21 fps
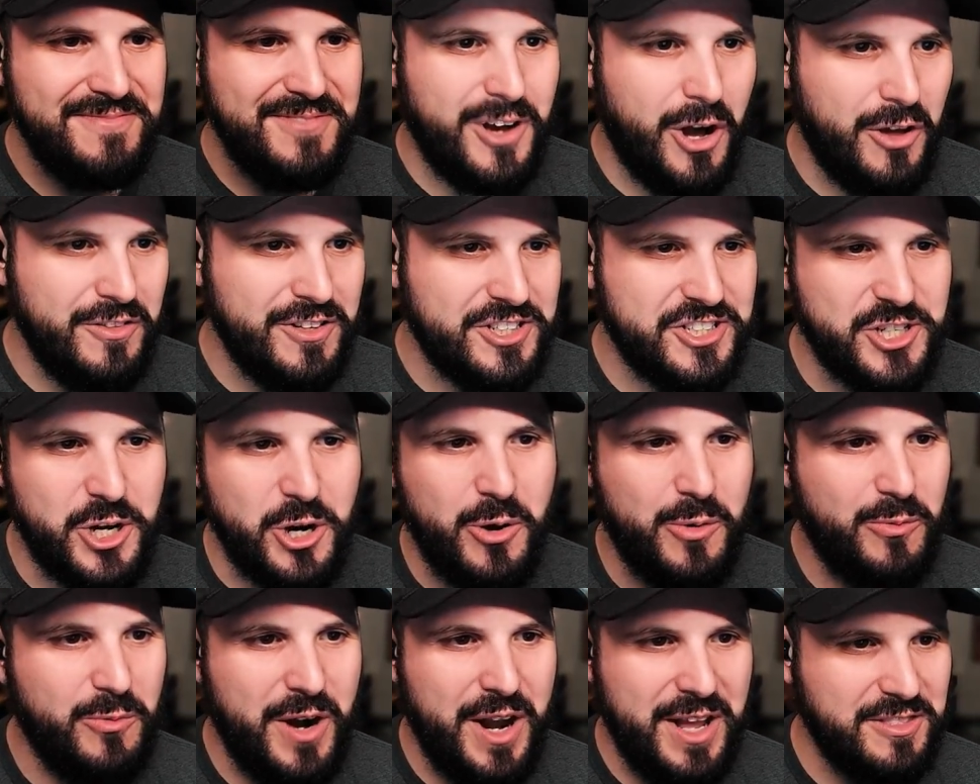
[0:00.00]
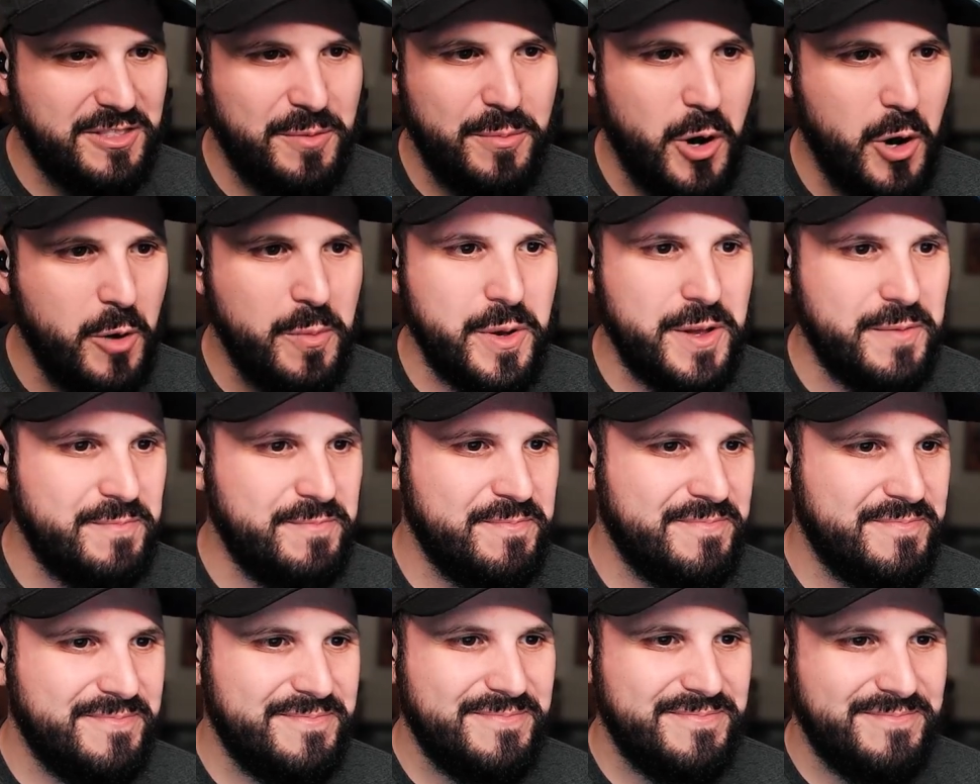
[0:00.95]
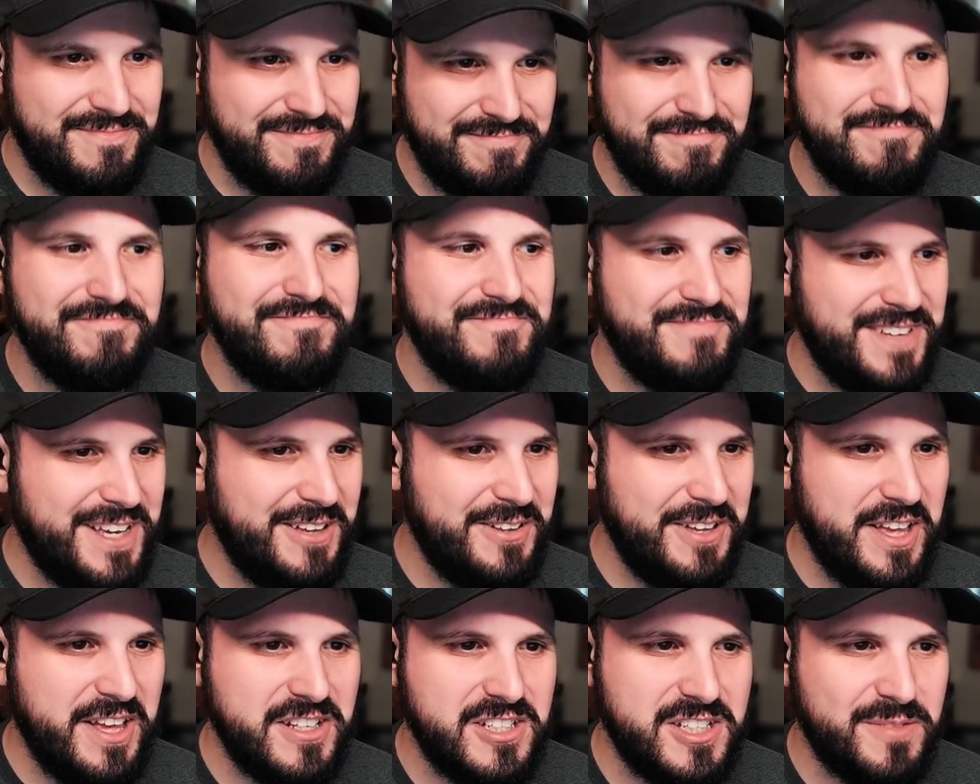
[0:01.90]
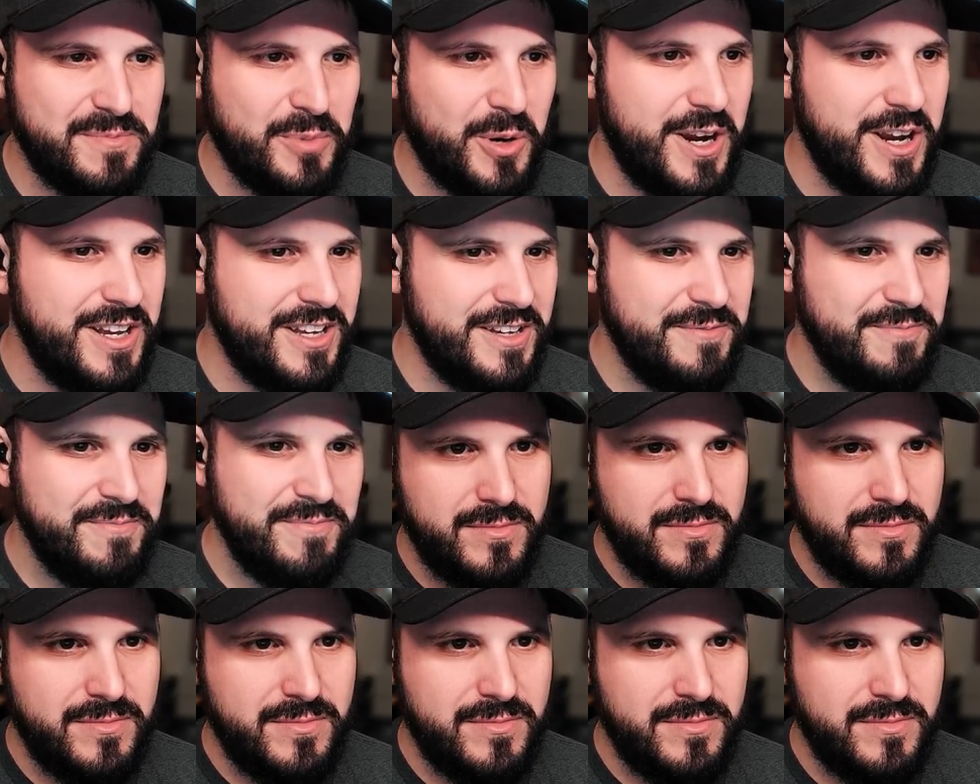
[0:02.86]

on the show right at the moment. Hell yeah, Sprig.